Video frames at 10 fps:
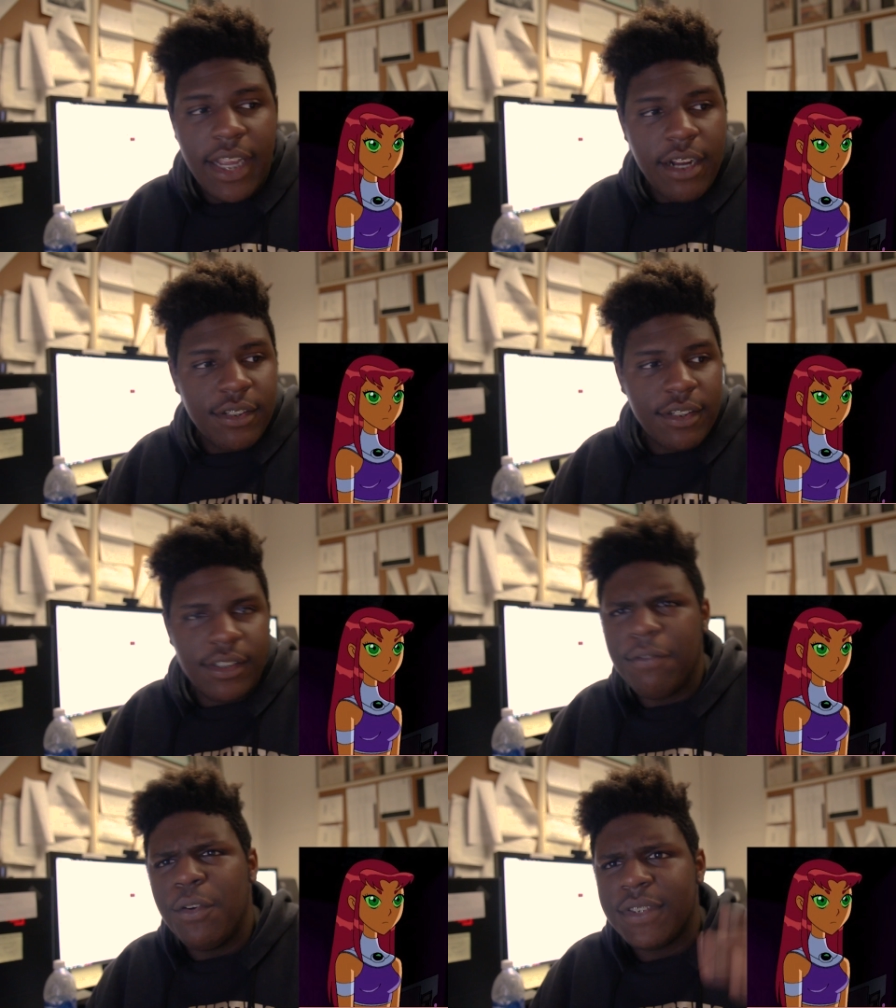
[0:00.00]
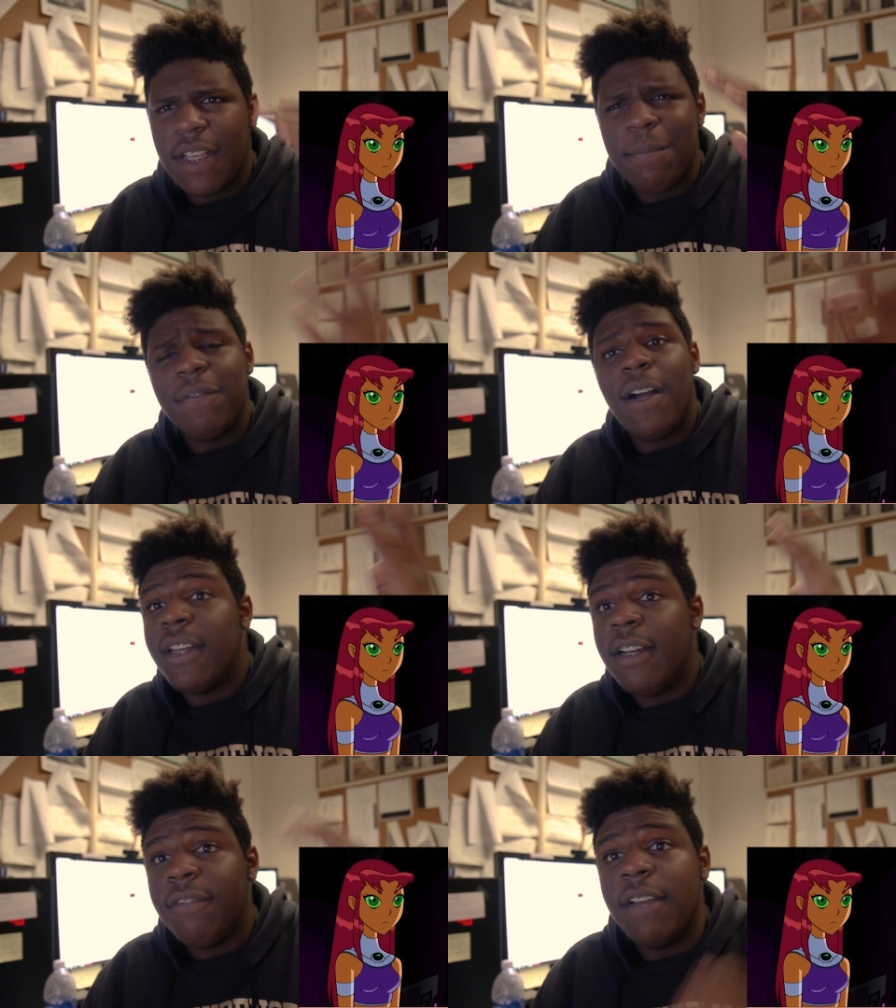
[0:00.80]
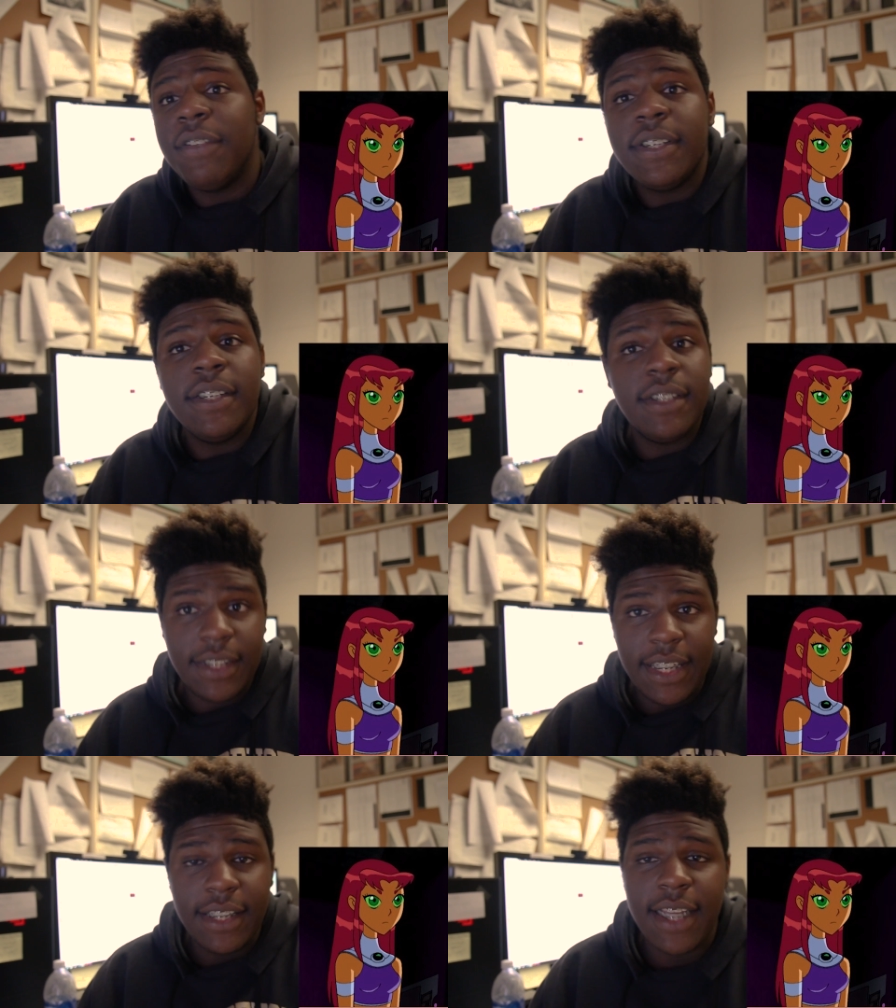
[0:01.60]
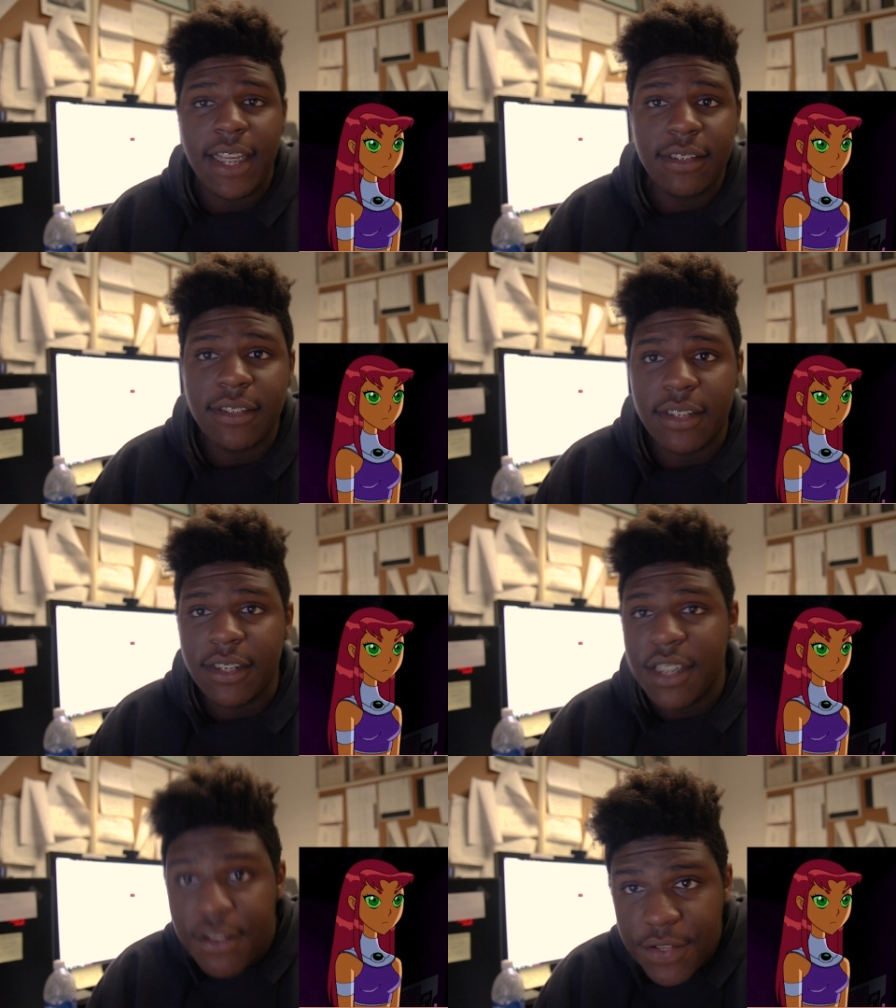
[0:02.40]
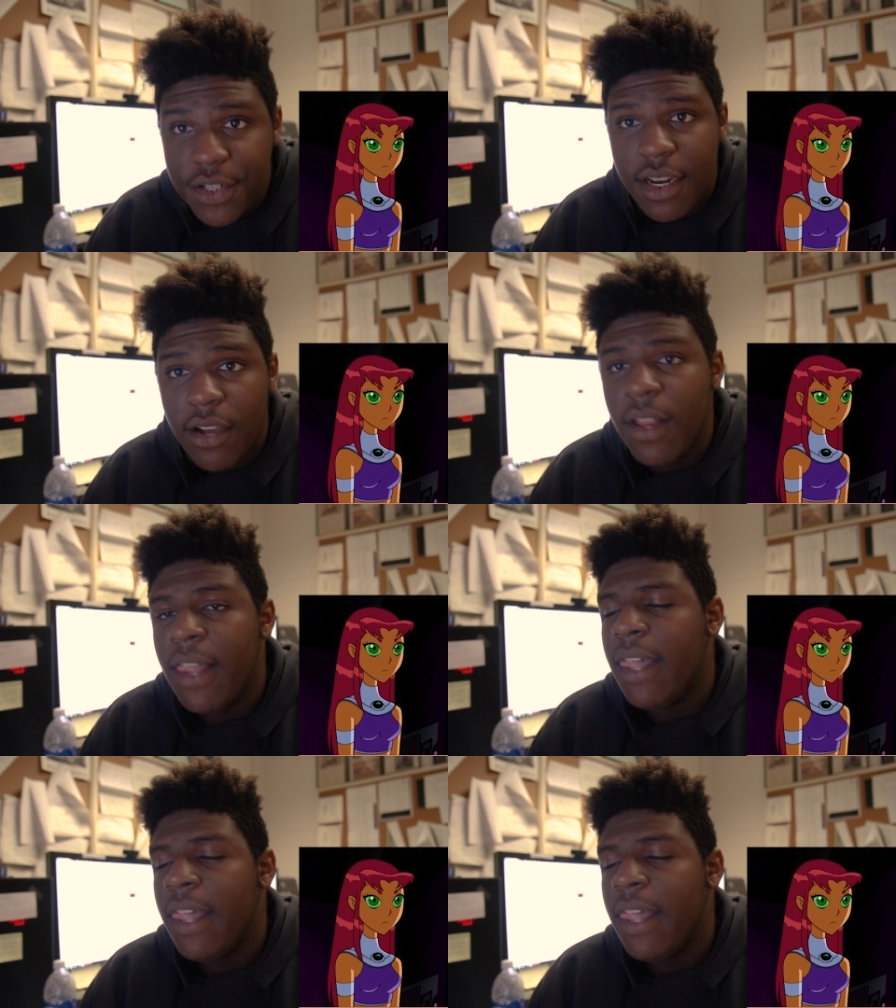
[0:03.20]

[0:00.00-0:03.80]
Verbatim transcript: A character, of course, I've been fond of ever since Teen Titans, the TV show.